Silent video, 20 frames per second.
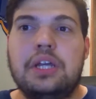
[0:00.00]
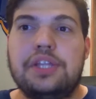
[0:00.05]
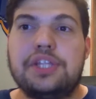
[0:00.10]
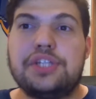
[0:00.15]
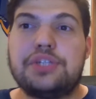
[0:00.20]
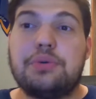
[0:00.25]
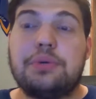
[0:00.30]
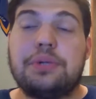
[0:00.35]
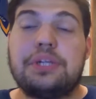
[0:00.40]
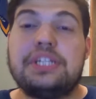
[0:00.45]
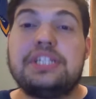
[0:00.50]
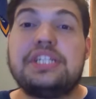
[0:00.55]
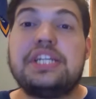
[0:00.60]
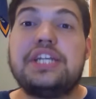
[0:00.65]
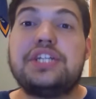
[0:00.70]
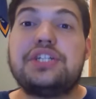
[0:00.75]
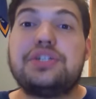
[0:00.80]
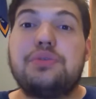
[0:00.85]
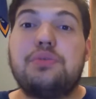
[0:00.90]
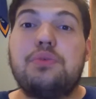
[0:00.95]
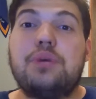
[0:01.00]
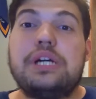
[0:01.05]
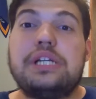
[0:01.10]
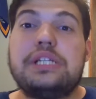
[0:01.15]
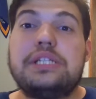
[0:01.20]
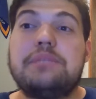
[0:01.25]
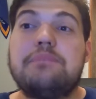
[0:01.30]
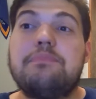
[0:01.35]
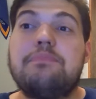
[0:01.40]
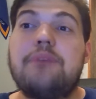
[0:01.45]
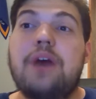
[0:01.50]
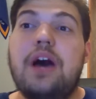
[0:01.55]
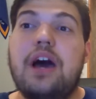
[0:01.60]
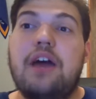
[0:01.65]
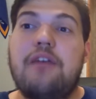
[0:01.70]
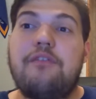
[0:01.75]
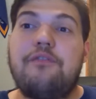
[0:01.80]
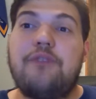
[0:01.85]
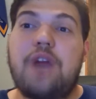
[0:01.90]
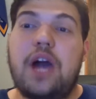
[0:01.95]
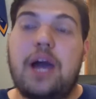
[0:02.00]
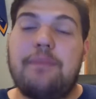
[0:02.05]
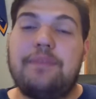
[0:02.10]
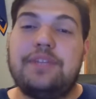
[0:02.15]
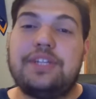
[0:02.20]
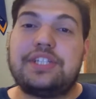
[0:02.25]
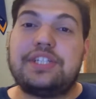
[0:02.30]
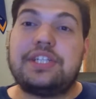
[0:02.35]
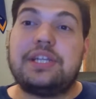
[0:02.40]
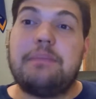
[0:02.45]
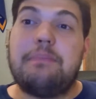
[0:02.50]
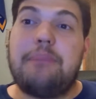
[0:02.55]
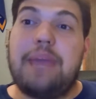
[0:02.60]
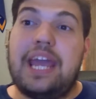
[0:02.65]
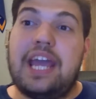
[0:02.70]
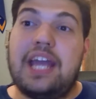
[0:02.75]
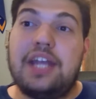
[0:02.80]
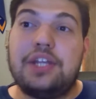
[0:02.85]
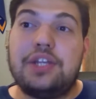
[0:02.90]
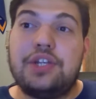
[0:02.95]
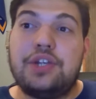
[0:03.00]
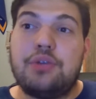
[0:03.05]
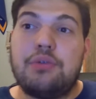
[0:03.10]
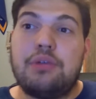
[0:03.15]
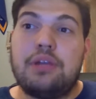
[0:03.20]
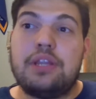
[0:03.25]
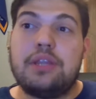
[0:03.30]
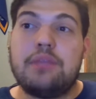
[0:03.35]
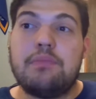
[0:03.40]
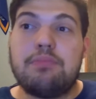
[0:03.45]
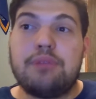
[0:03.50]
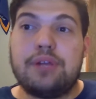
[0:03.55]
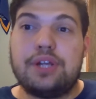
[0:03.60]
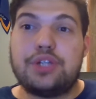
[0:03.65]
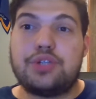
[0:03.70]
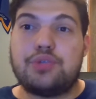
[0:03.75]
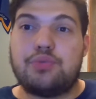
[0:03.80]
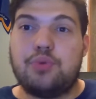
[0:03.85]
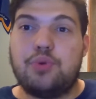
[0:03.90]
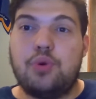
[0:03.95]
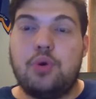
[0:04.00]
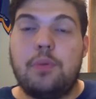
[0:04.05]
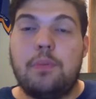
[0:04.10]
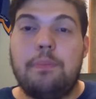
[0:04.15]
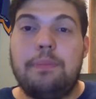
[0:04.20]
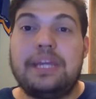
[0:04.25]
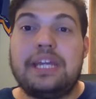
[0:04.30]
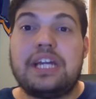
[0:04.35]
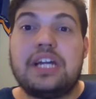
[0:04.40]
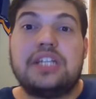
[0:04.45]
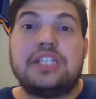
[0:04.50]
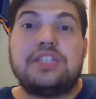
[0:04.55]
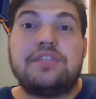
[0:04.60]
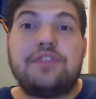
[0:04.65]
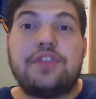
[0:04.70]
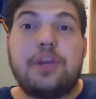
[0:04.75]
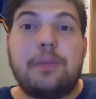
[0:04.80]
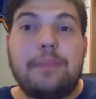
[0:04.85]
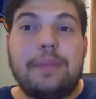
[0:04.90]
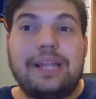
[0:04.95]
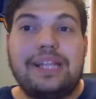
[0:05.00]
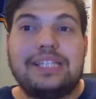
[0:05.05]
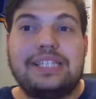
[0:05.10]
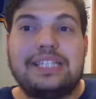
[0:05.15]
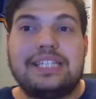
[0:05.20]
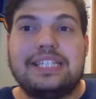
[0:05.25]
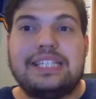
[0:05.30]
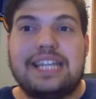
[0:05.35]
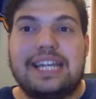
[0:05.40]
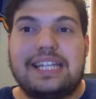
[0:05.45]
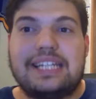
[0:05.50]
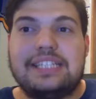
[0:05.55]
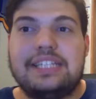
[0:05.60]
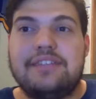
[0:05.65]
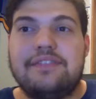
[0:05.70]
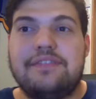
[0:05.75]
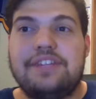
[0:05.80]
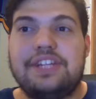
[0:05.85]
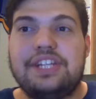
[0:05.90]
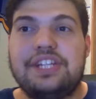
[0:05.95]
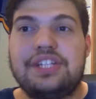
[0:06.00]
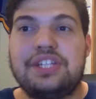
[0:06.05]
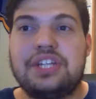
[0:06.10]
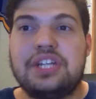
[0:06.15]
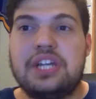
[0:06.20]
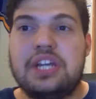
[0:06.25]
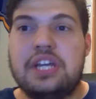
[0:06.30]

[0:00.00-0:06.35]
This organization was obviously banned during the British rule because of their militant activities,